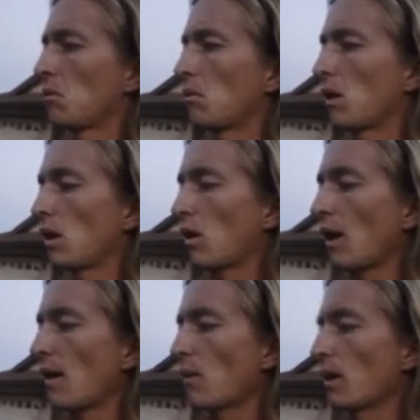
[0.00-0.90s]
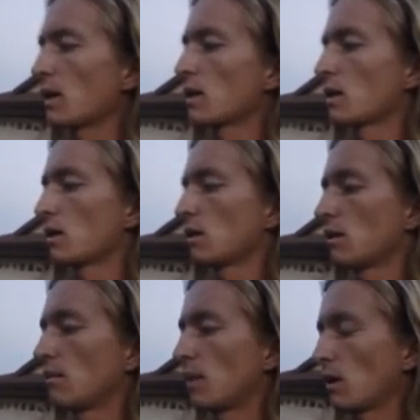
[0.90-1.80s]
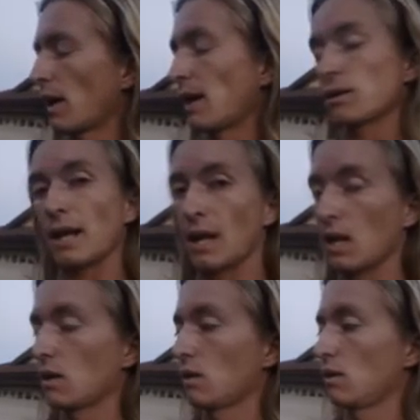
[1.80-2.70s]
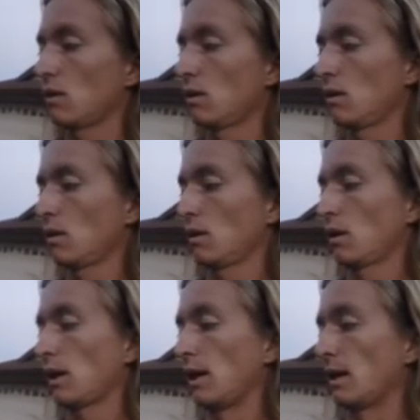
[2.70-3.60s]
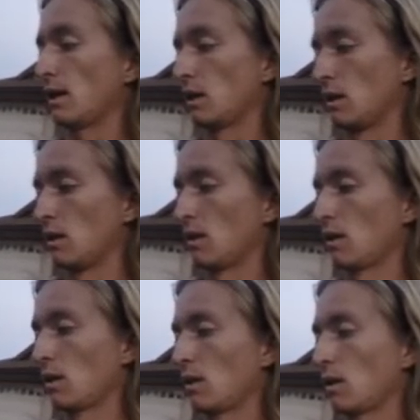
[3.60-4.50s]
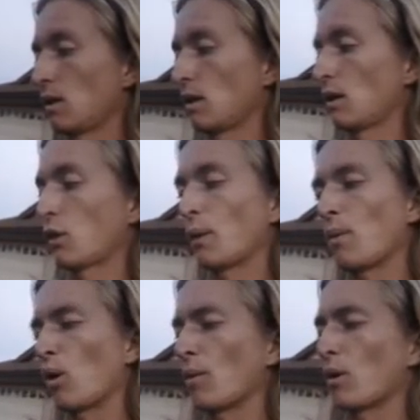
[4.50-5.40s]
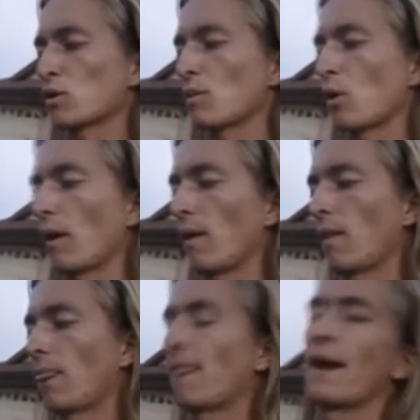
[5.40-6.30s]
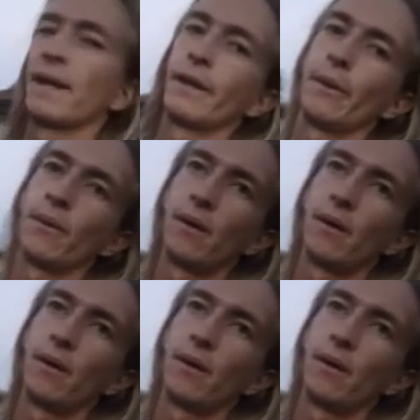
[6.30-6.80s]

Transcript: I don't know how that worked, but okay, I'll take it. And three Pokeballs, come on. Thank you.